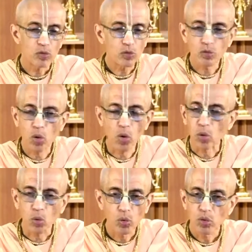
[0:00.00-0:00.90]

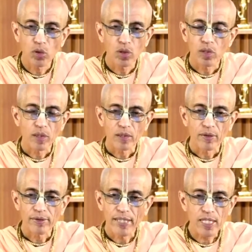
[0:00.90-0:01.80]
No,
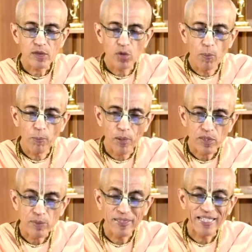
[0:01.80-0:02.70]
there is no
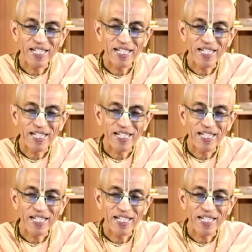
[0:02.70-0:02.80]
possibility.